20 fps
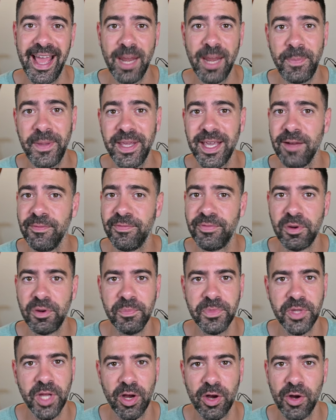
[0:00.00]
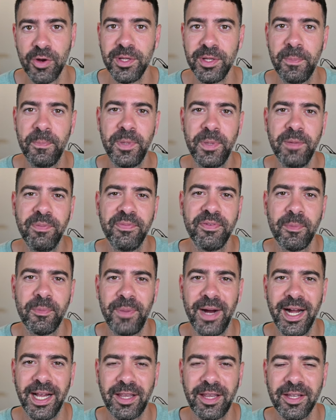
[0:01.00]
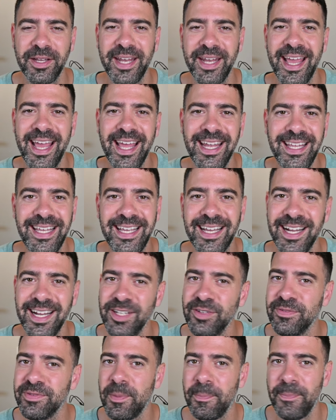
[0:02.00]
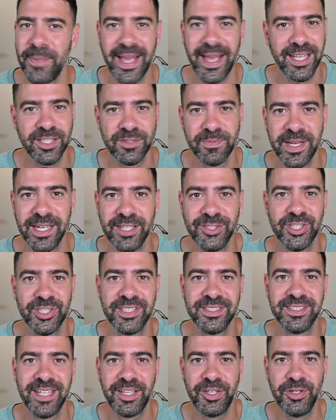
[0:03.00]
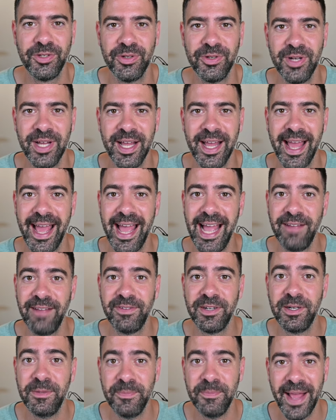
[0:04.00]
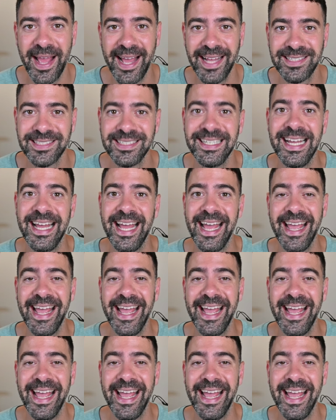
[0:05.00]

npm from Node, pip for Python, any kind of the package managers that you ever met.